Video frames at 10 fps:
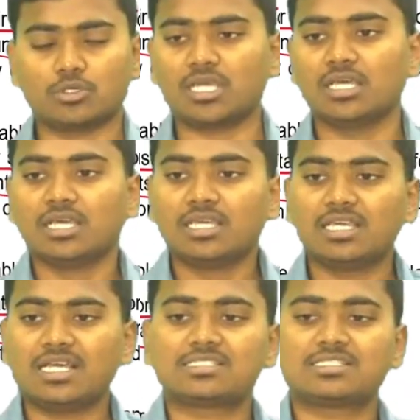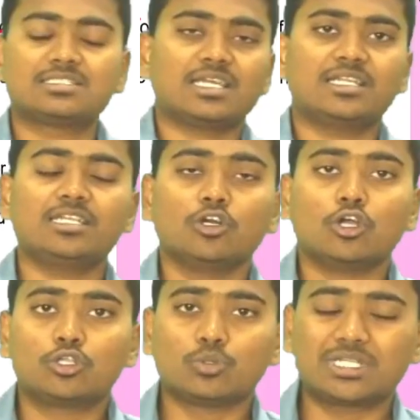Okay, he has decided
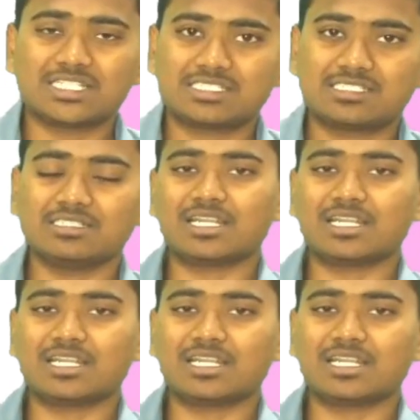to test